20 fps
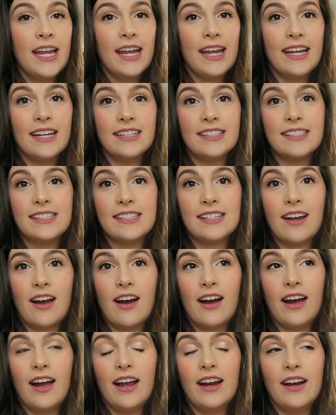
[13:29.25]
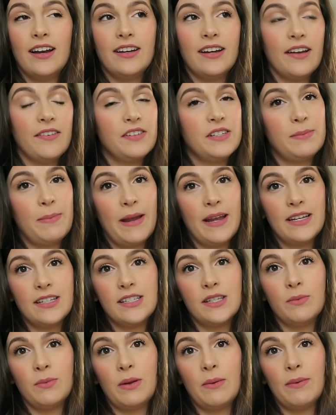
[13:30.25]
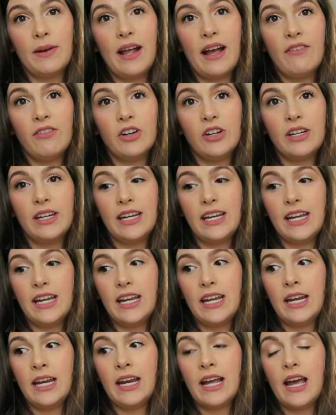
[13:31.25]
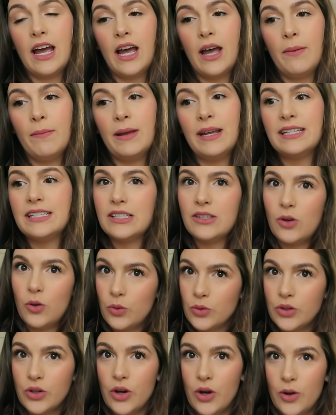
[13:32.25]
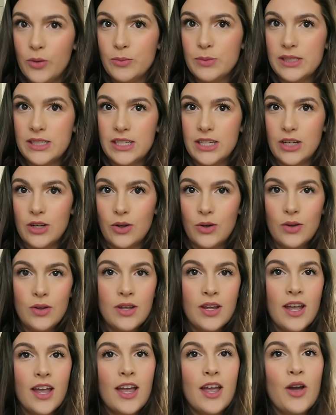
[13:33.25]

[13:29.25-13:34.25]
It's got enough space than we would ever need. It's an older home still.